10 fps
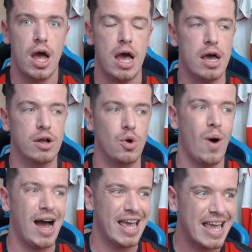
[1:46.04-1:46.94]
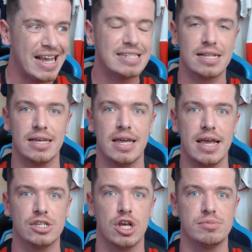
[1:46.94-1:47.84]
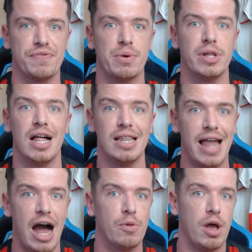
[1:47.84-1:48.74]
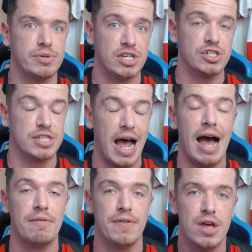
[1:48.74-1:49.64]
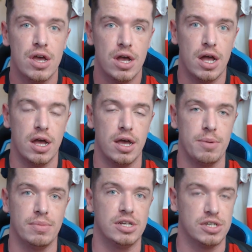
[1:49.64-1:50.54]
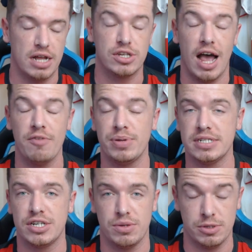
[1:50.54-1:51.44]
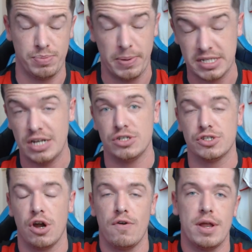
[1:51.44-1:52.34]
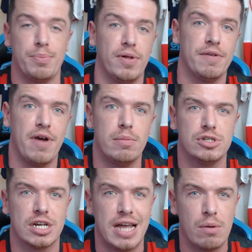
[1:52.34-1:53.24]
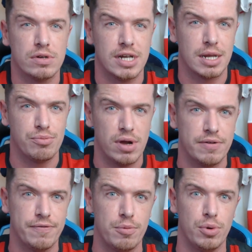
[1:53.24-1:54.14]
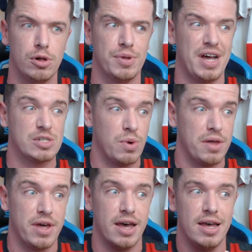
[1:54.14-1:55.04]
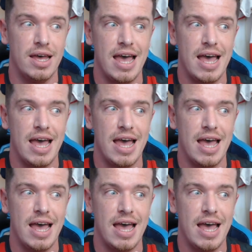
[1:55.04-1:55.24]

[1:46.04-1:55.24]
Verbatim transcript: uh, quite easily in terms of they will allow the opposition to have um, to have position, possession, sorry, and play very much a counter-attacking brand of football. But that's where their